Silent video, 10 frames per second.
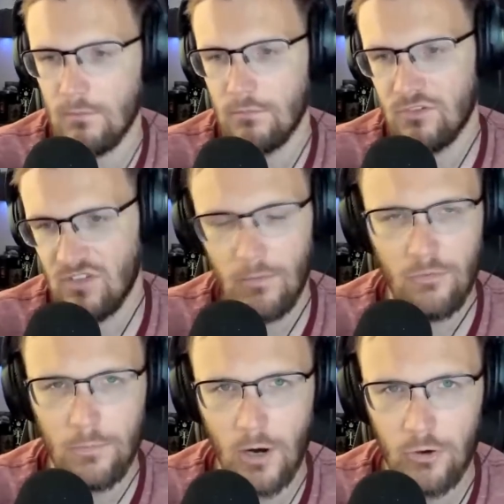Some of
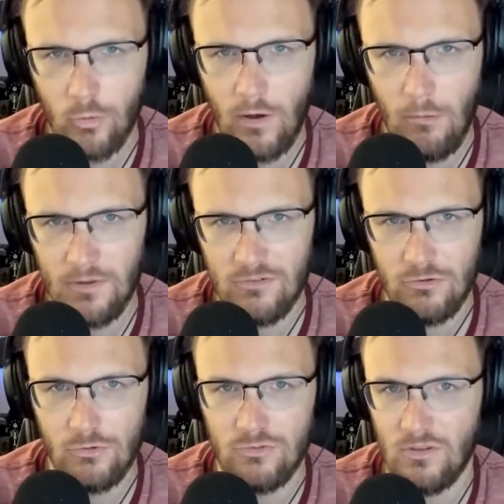them are underwhelming to
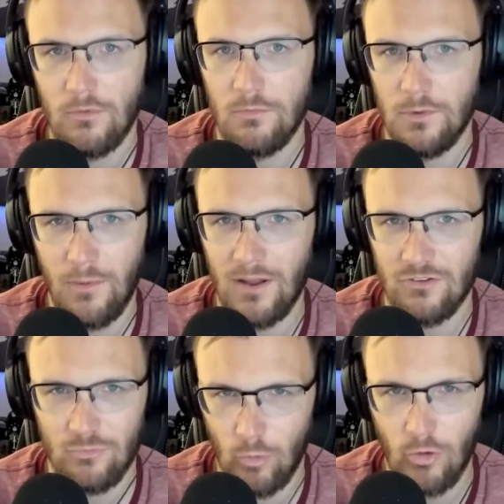you. Some of them you might
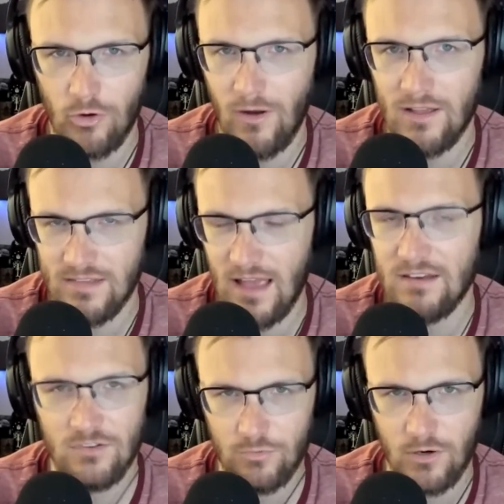just roll your eyes at and
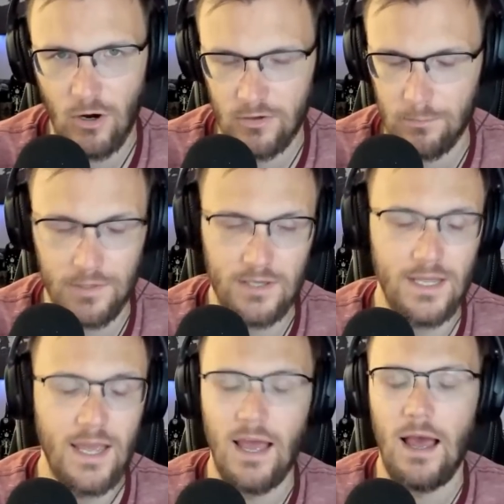disregard
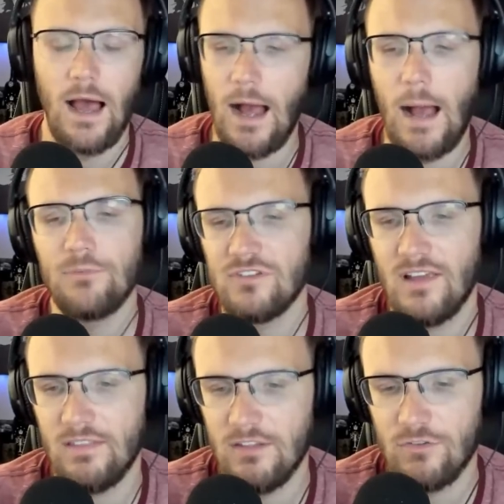completely. I'm just
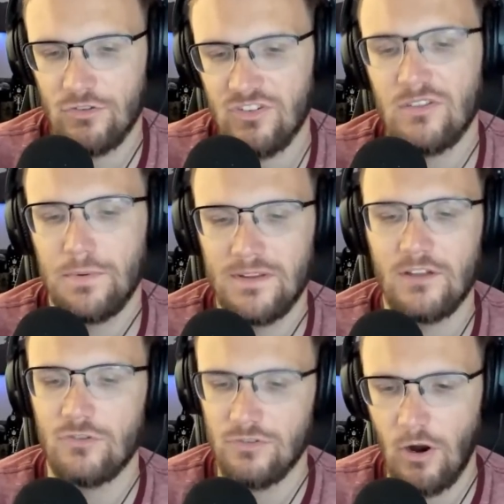saying these are six
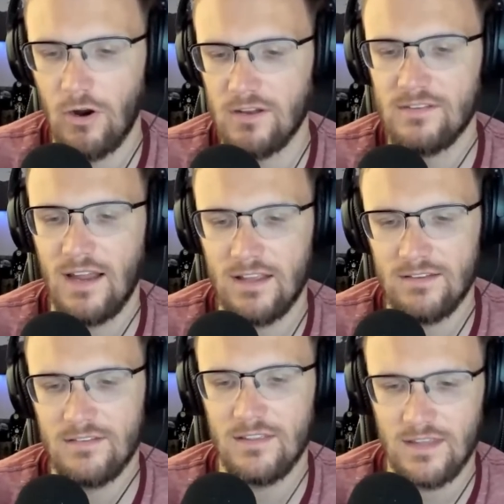potential targets that I could
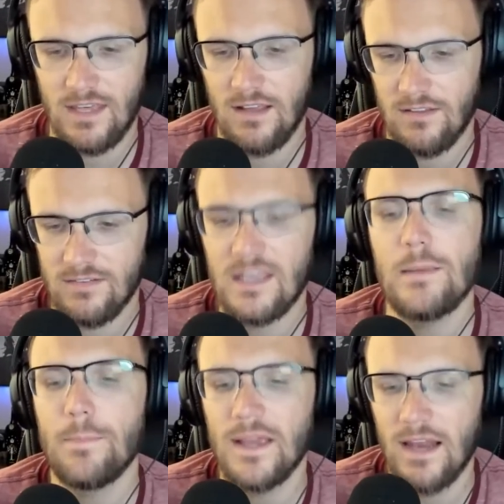see the Kings
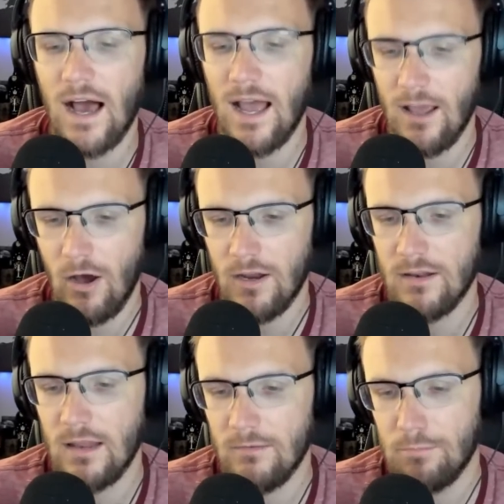keeping an eye on
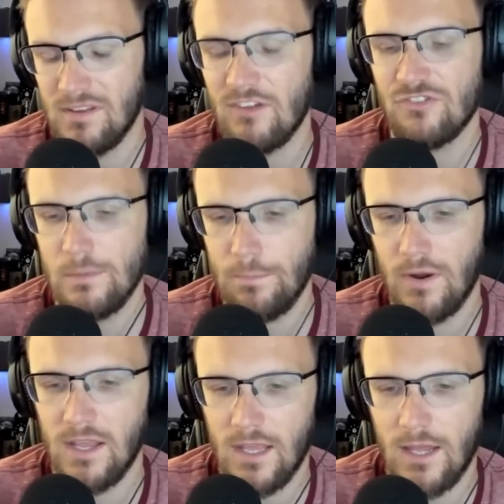and, and potentially
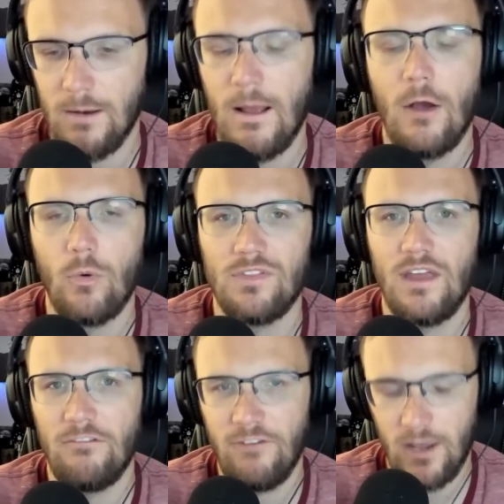bringing in with
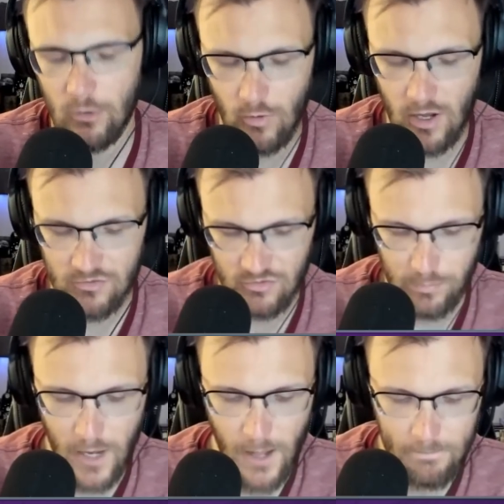that final roster
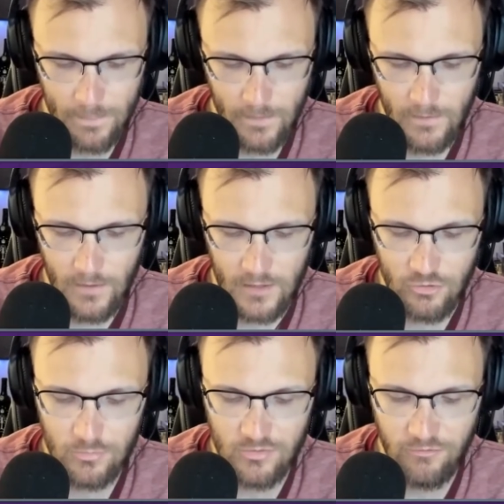spot. In
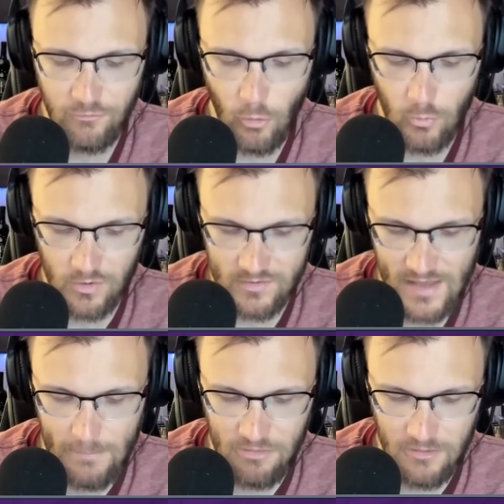terms of forward
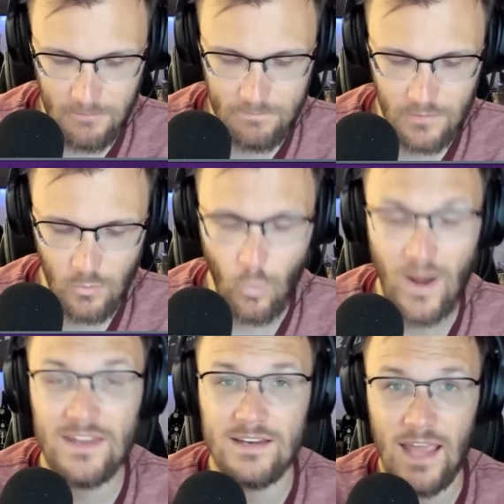depth,
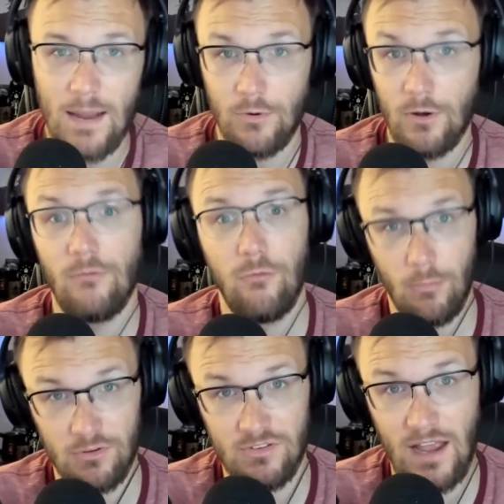Wenyen Gabriel,
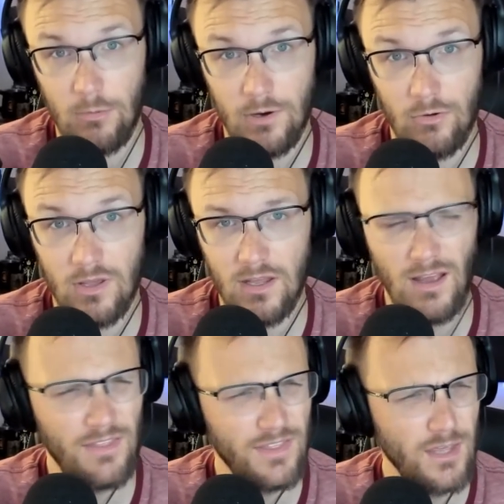former Sacramento King,
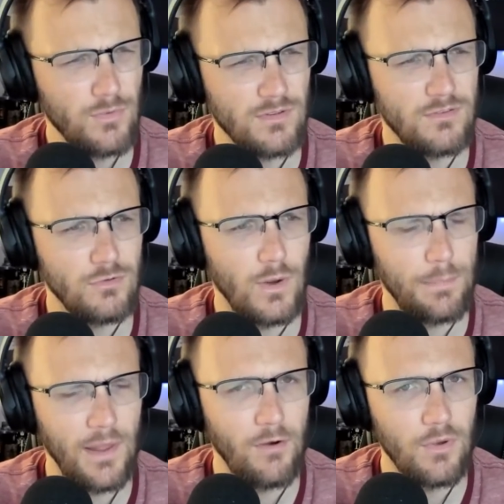I think he was a two way
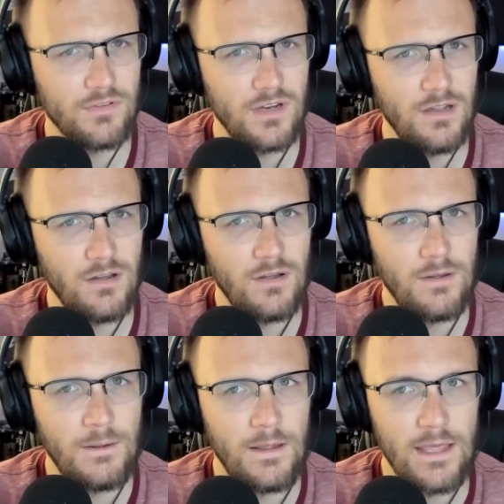player, wasn't he?
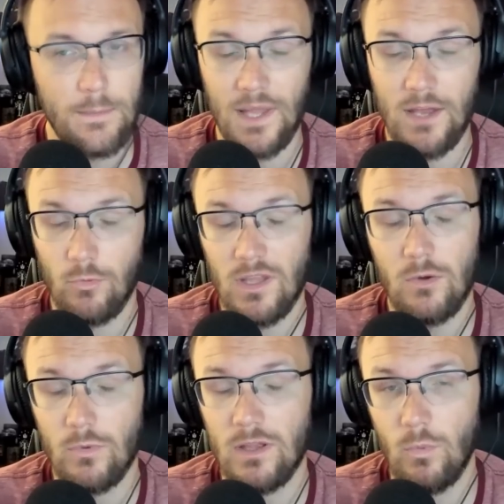he played really,
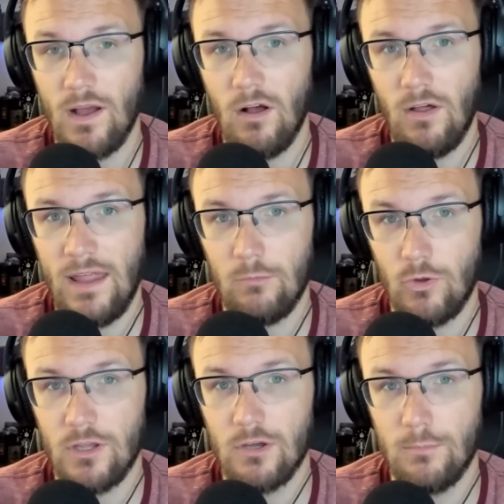really well and had
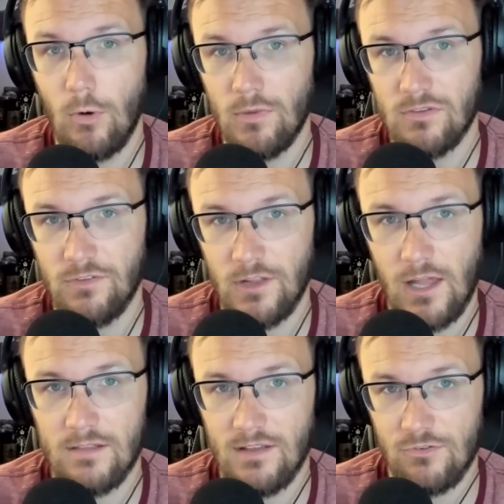really good moments for the
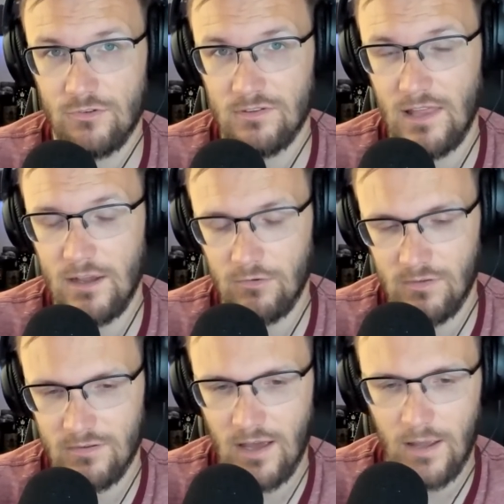Los Angeles Lakers
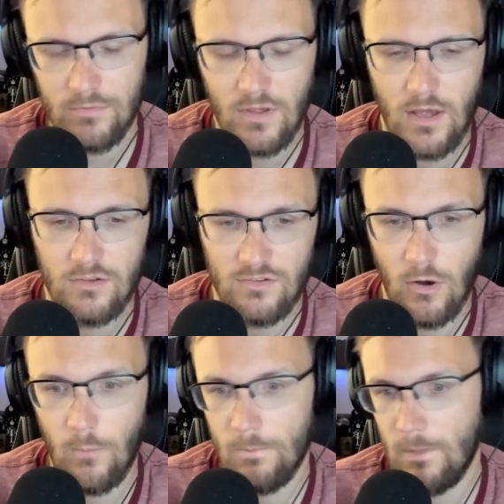at times.
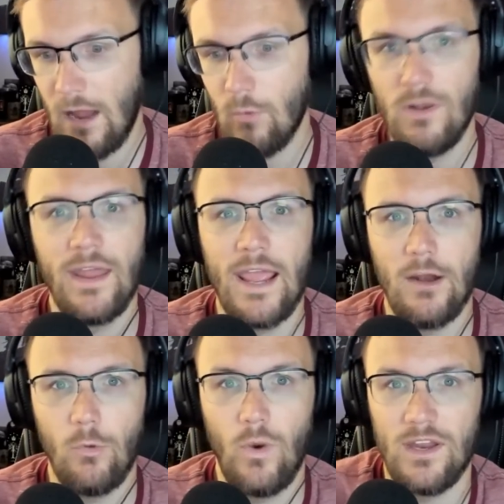So I wouldn't hate
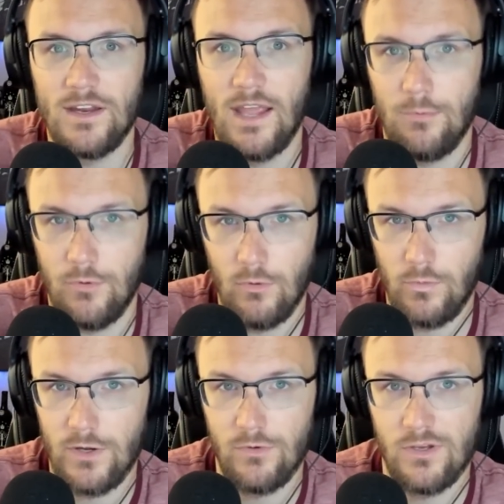a Wenyen Gabriel
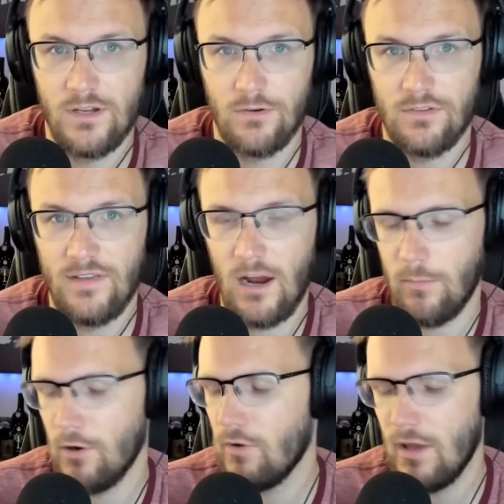reunion here in
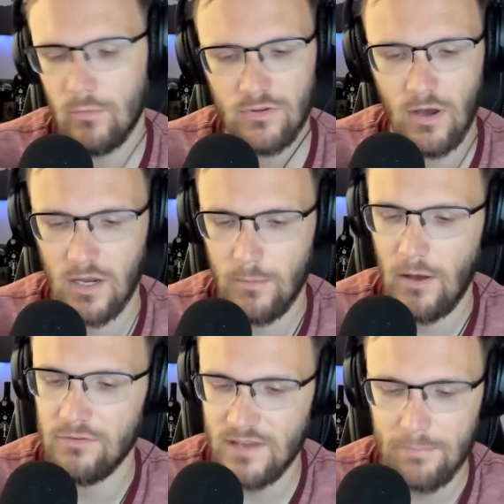Sacramento. Again, we're talking
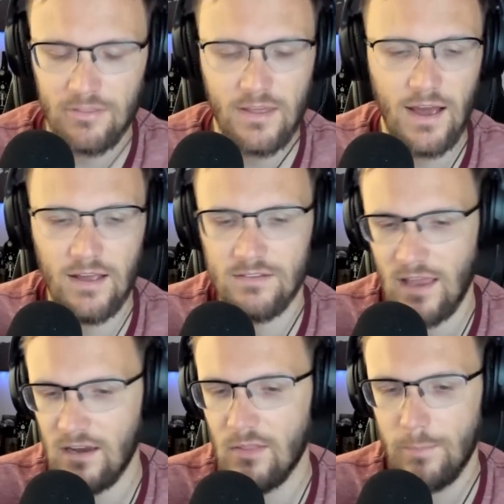about depth guys,
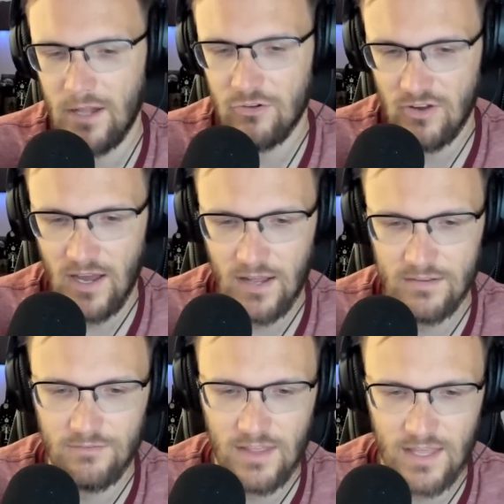end of the bench
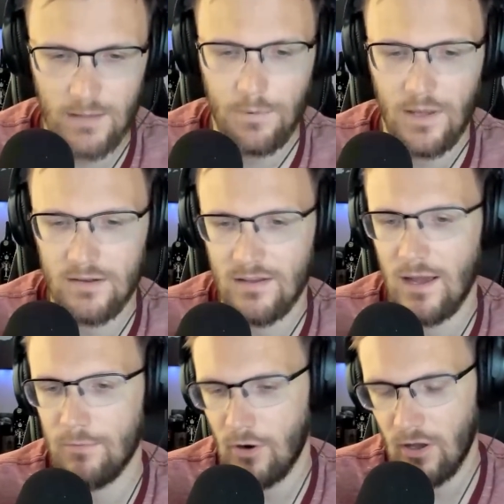guys. If they get playing
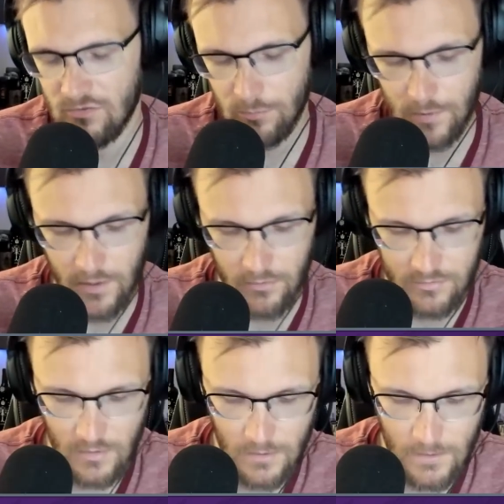time, they're hustle players.
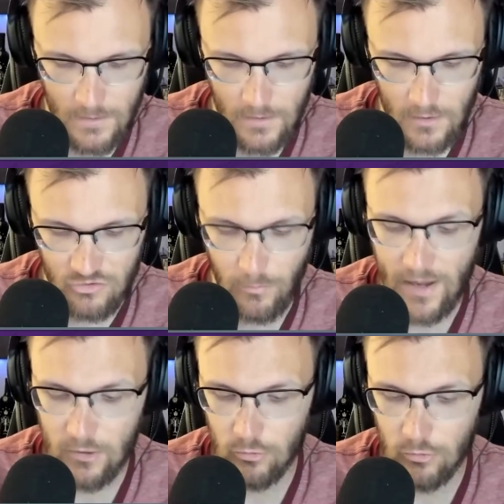
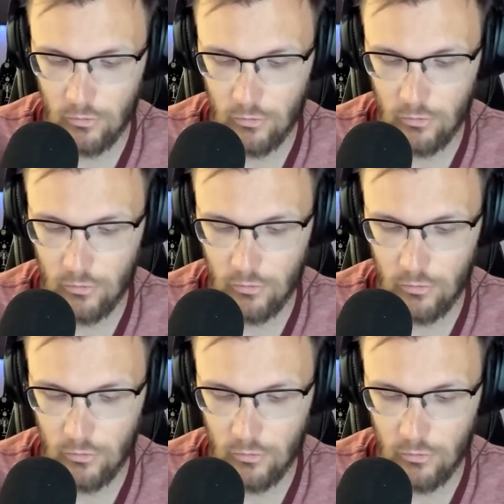JaMychal Green
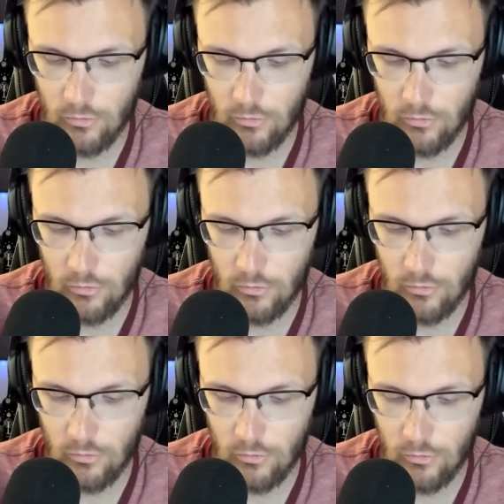played with the
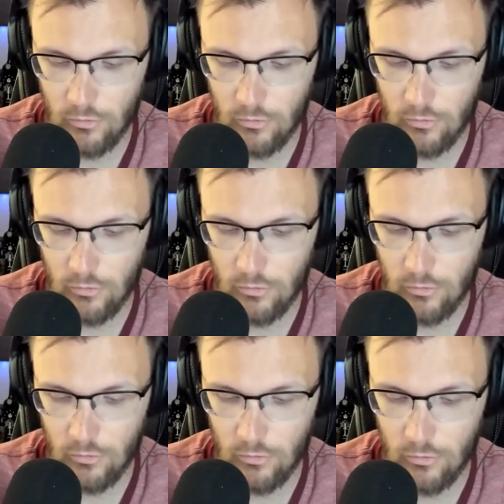Golden State
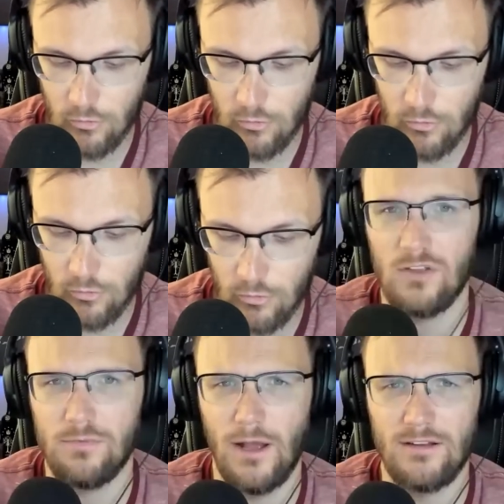Warriors, older
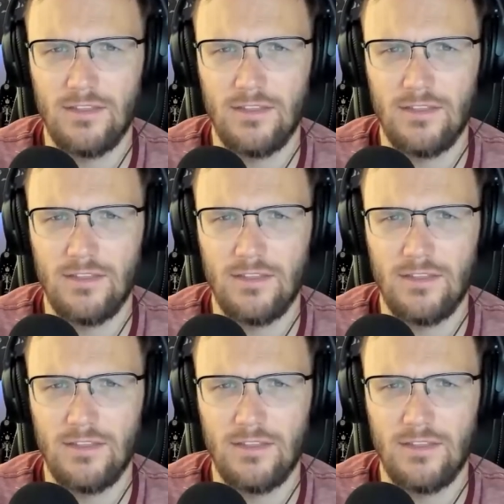prospect.